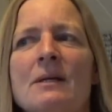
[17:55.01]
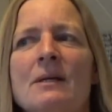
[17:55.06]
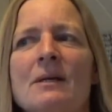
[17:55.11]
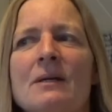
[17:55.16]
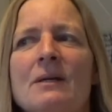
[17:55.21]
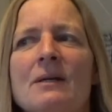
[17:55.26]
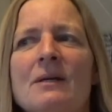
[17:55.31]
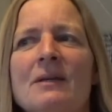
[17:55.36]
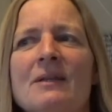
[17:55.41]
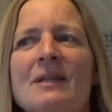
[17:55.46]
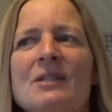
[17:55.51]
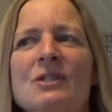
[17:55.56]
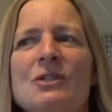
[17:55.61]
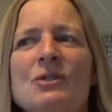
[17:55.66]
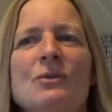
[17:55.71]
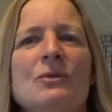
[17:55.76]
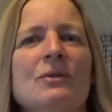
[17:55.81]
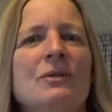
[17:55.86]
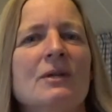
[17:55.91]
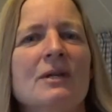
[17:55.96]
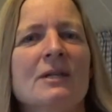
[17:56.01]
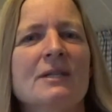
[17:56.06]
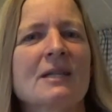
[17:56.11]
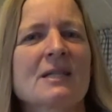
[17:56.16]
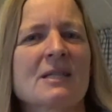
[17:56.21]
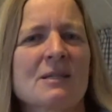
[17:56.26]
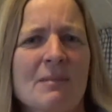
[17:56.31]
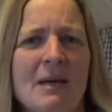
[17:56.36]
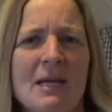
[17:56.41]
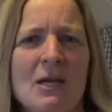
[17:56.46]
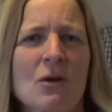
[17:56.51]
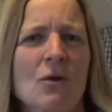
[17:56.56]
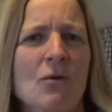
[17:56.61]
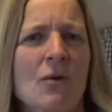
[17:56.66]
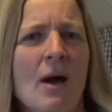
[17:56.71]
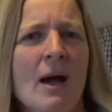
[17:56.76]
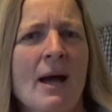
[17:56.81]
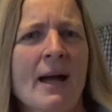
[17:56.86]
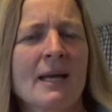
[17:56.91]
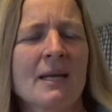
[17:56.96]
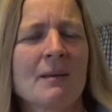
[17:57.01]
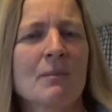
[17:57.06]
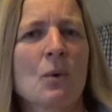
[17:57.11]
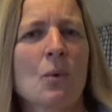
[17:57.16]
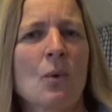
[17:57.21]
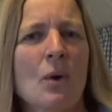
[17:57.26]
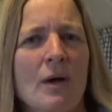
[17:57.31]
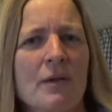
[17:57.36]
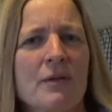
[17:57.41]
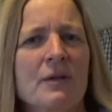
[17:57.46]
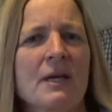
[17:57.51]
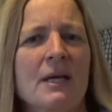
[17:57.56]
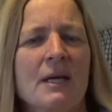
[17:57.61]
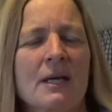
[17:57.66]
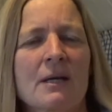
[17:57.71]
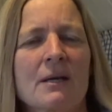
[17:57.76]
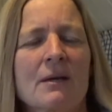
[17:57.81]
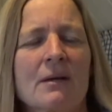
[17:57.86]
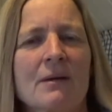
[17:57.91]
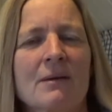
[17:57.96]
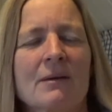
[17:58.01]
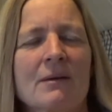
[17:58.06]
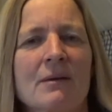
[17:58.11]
that it doesn't make you cry anymore, I think.